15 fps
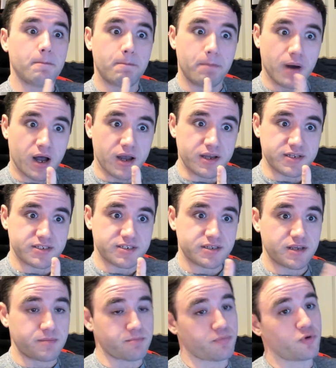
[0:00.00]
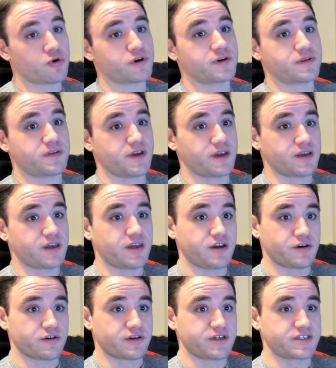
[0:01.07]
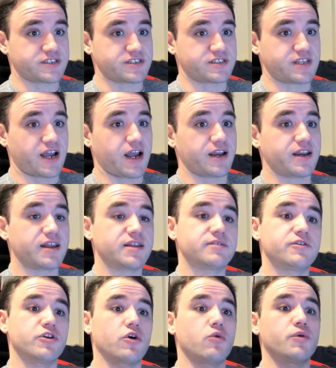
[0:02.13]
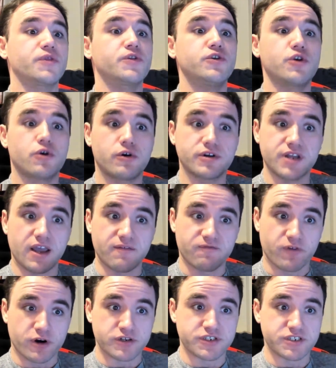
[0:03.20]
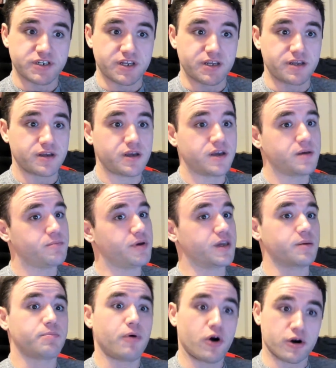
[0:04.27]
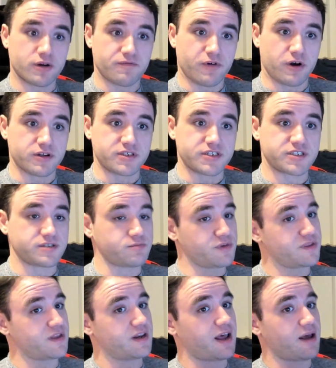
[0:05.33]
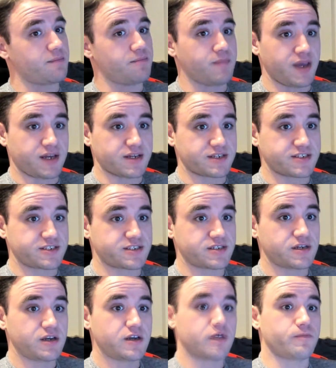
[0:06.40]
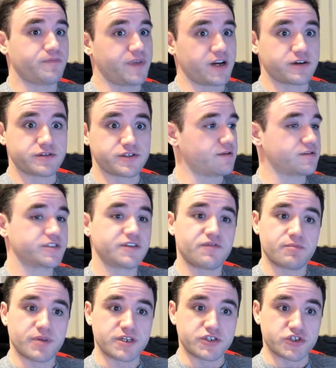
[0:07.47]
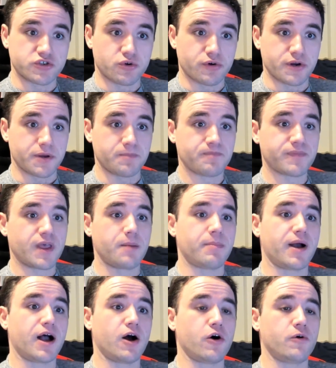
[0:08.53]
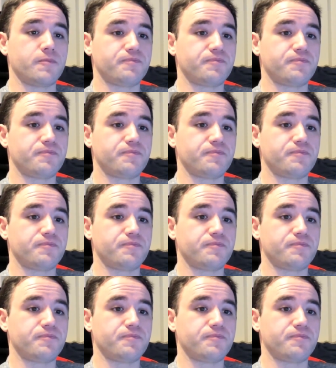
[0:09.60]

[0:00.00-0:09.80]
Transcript: But important thing here is that, with neurodiversity being a part of autism within that mix, there's even been a story about